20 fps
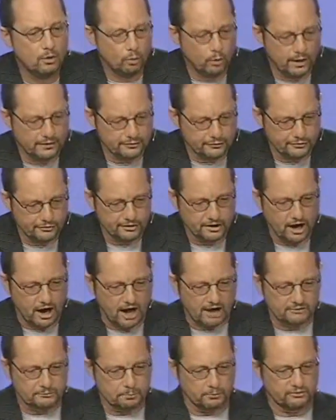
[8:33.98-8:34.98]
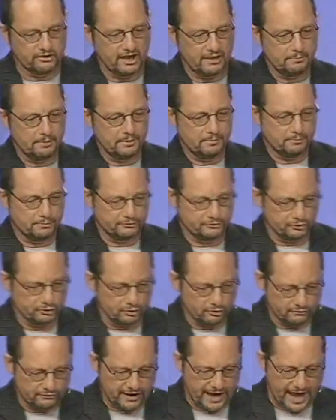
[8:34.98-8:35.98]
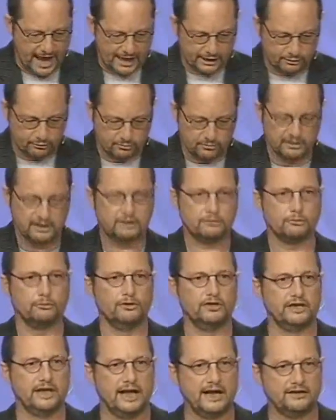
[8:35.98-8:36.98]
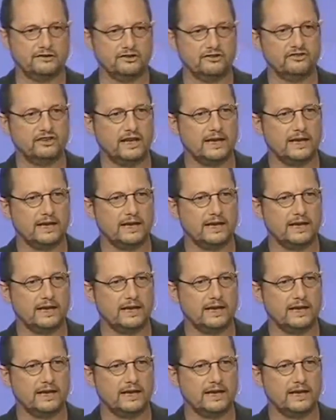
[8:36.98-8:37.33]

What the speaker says: whether the Gospels have been preserved accurately through the ages,